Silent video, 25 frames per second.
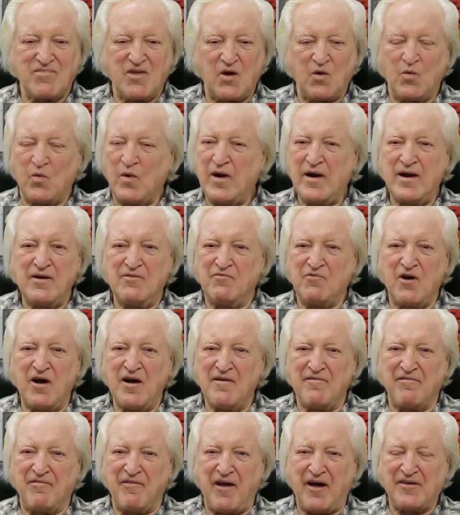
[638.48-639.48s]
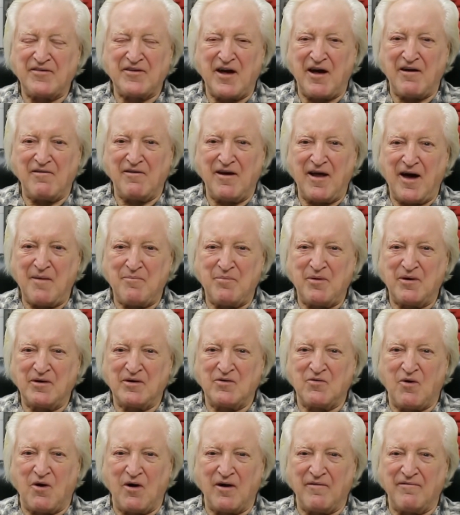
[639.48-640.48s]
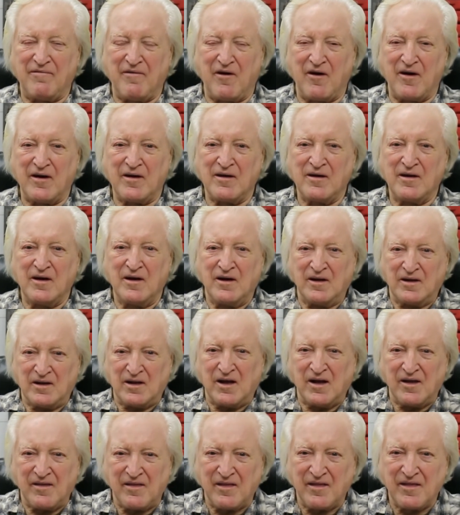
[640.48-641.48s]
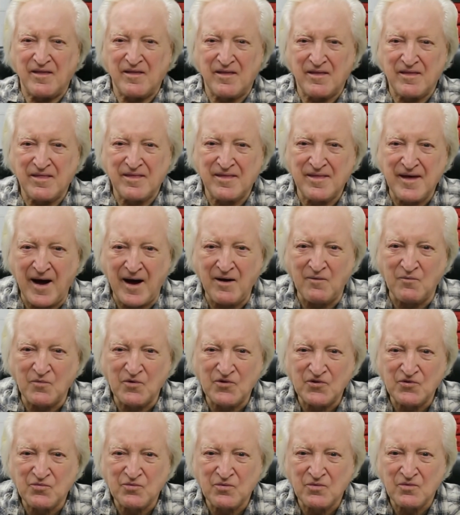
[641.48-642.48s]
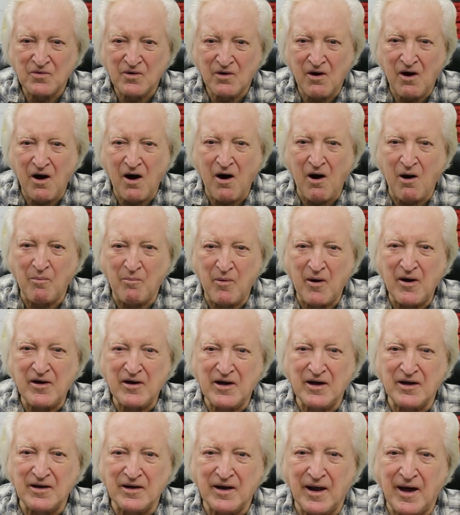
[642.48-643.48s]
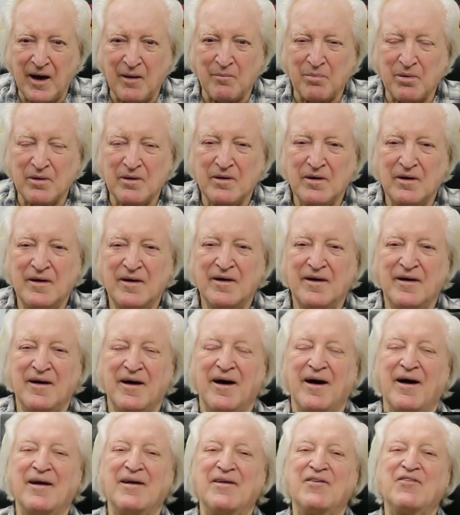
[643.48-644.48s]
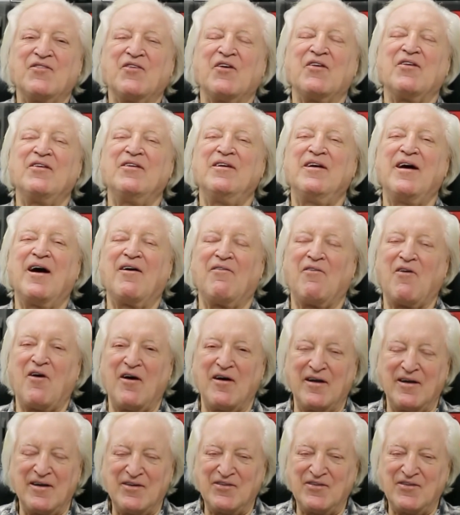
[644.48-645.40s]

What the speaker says: We didn't run a flat-out lap in qualifying. That was our braking lap." And he said, "Yeah, right."